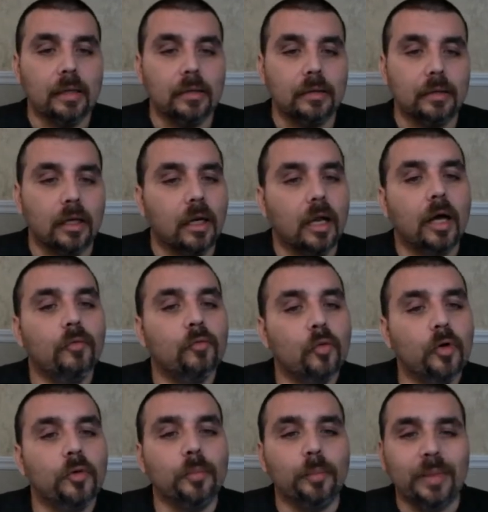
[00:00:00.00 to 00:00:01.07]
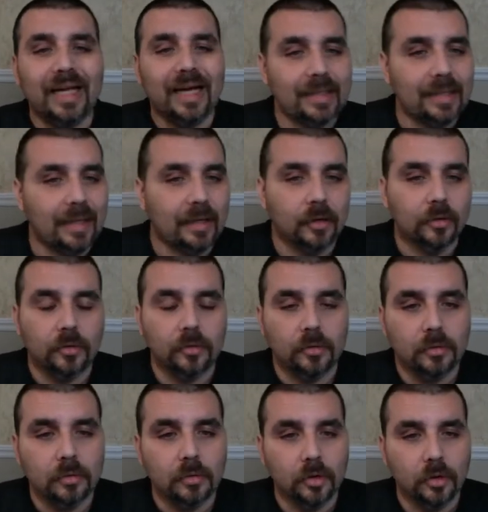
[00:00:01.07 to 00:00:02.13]
the love wouldn't be identical.
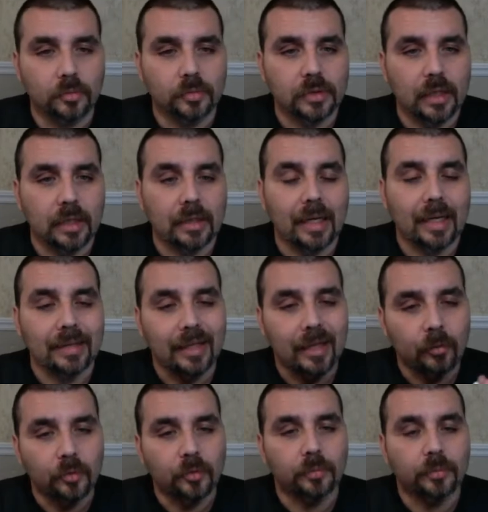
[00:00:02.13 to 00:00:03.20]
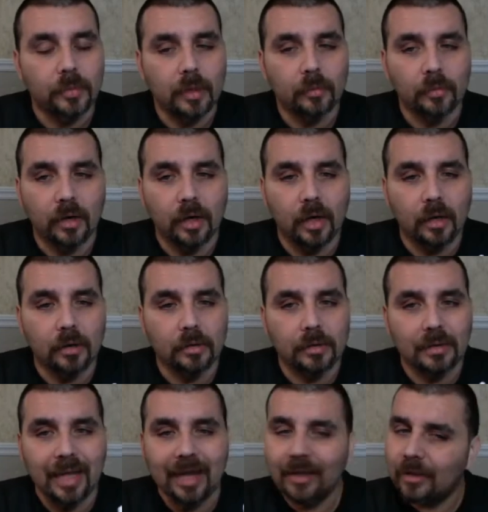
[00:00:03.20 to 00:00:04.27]
You know what I'm saying? And
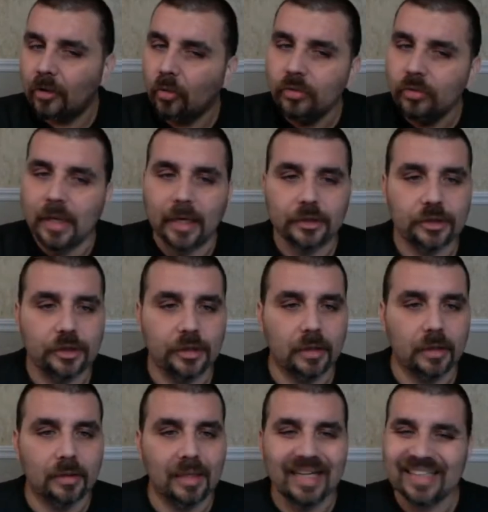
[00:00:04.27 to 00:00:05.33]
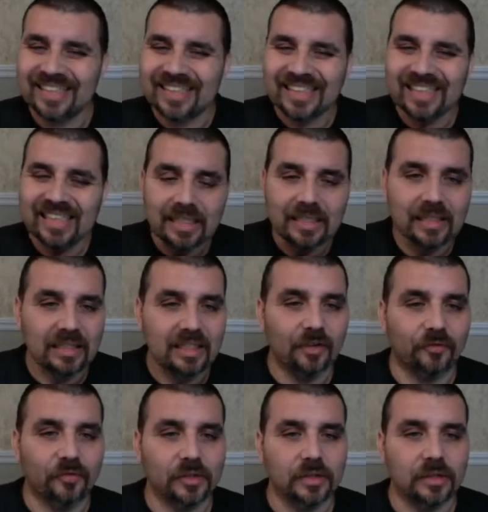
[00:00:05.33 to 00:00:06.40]
they know that shit. They could see the
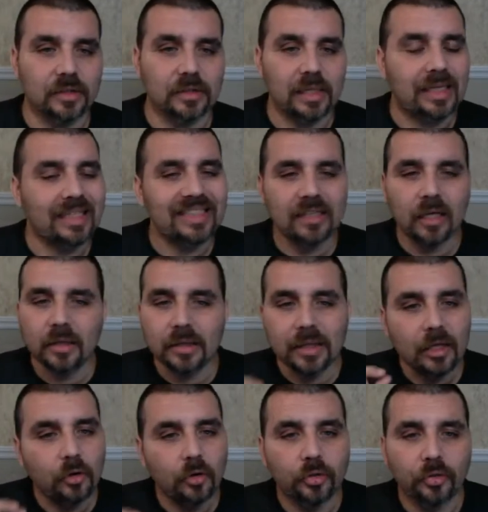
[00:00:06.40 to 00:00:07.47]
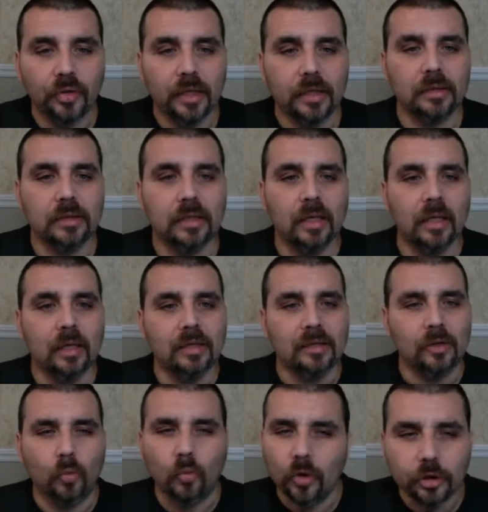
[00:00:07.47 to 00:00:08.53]
differences. And it's on little things.
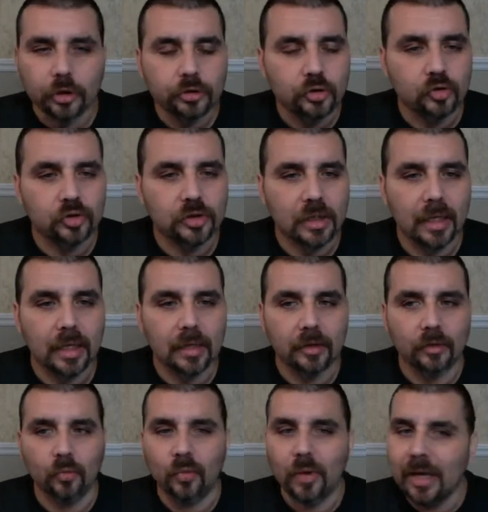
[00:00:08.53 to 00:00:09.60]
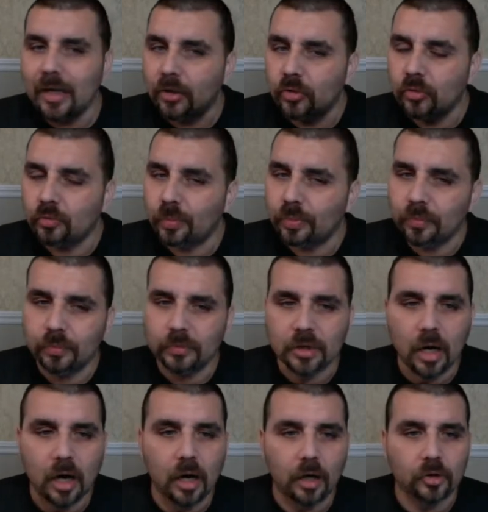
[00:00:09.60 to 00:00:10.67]
The words you say, the way you
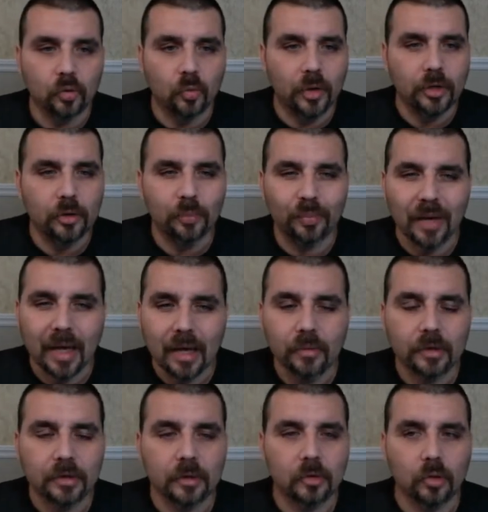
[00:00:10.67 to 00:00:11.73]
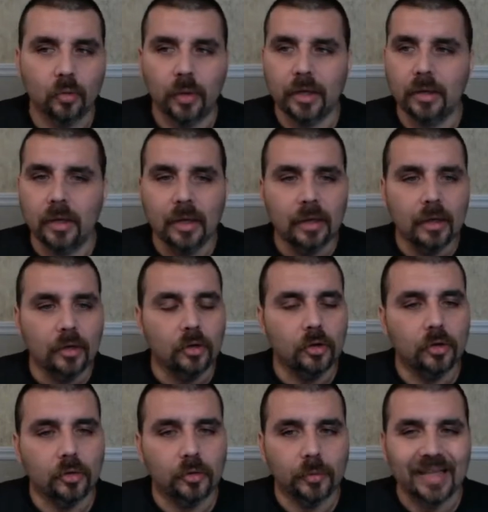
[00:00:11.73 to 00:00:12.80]
talk, the way you play with them, the way
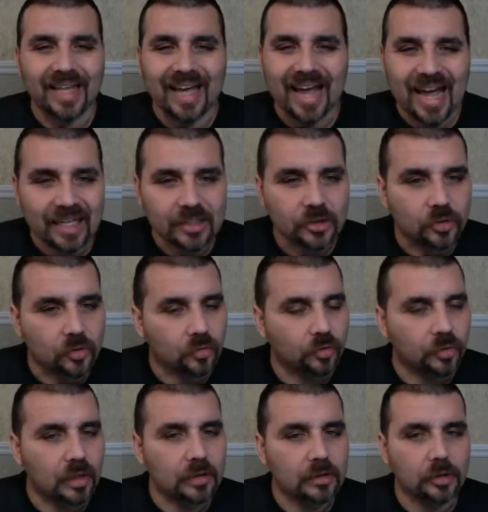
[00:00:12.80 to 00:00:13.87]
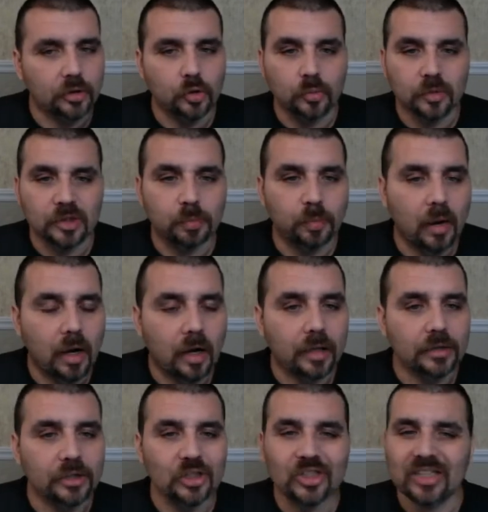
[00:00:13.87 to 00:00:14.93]
when they ask you things and you
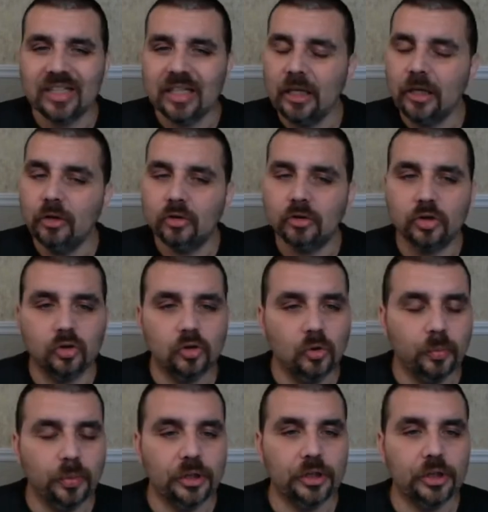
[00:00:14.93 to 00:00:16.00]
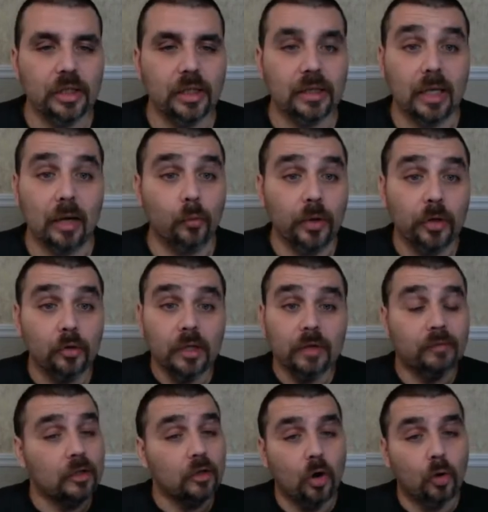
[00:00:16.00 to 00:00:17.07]
respond, just little stupid shit that we don't
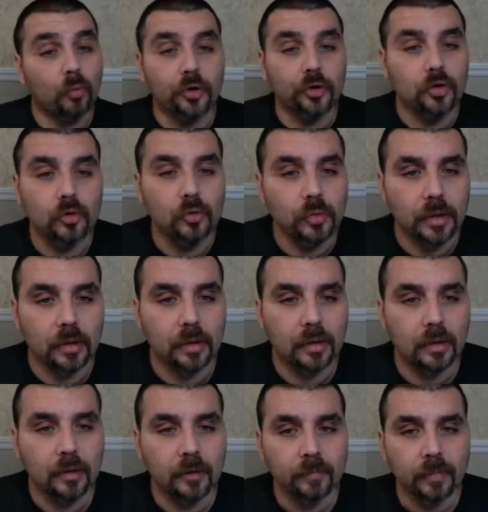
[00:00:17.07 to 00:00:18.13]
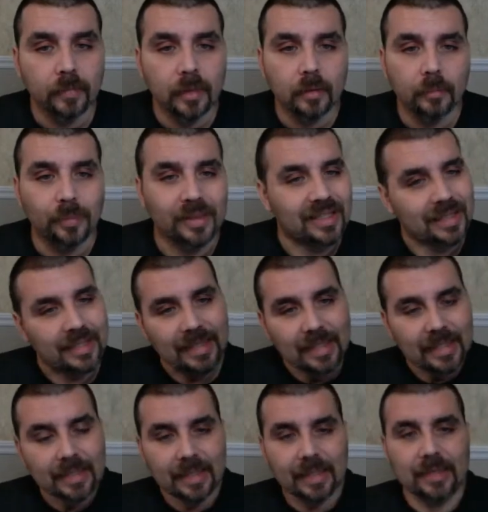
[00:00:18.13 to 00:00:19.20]
even know we're doing. But the
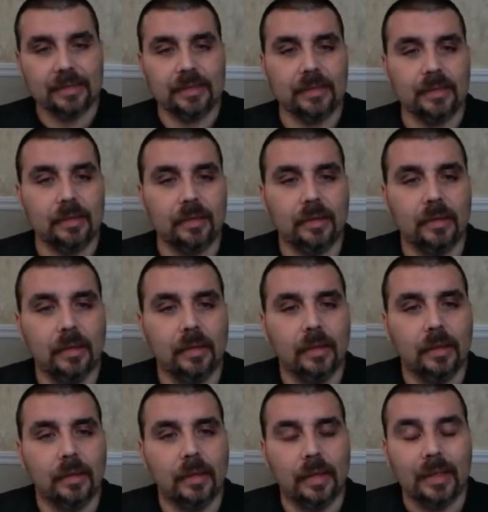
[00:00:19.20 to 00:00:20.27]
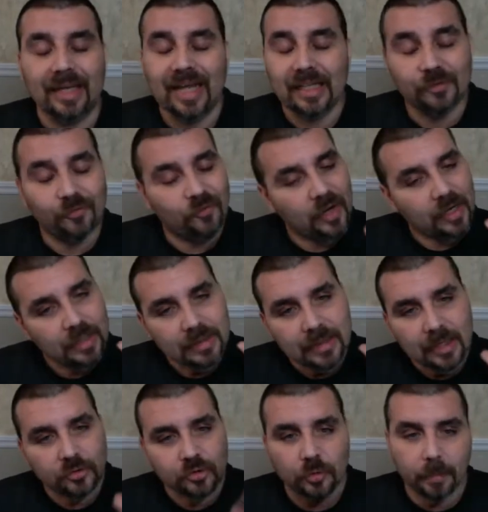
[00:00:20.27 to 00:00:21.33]
kid gets it. And that's fucking
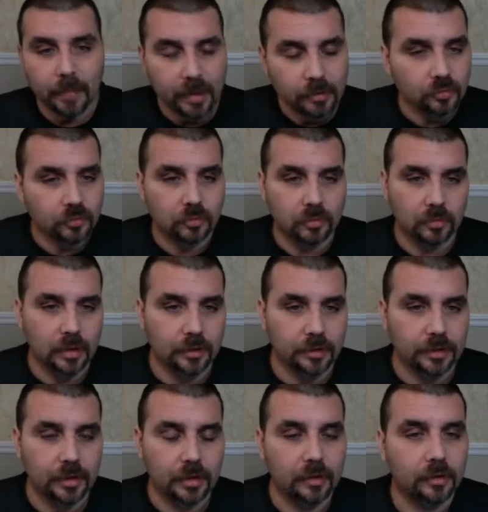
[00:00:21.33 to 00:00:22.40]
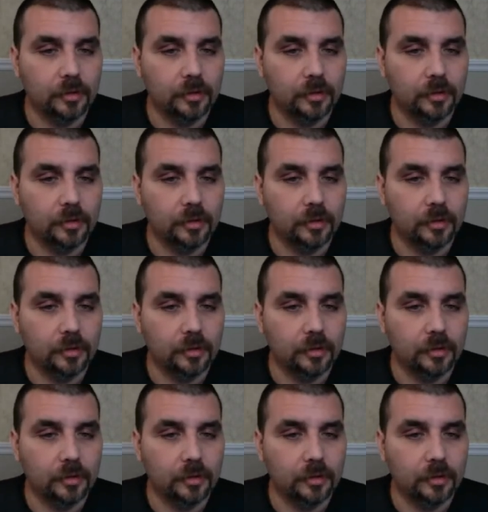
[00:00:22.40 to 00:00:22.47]
detrimental to their shit. You